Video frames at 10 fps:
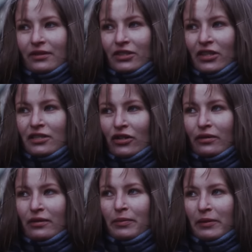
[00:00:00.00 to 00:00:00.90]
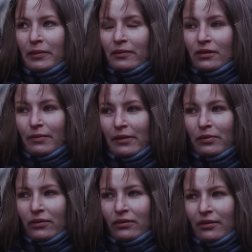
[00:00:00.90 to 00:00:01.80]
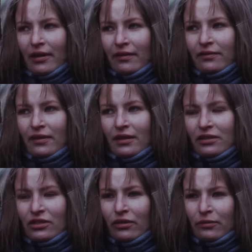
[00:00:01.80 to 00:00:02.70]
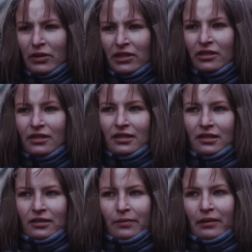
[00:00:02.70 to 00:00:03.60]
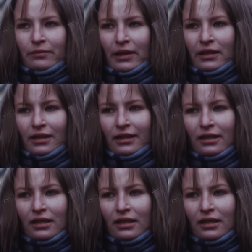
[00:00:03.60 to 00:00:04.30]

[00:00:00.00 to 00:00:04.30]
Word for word: strange only to, people who have uh, strong prejudices about Byker.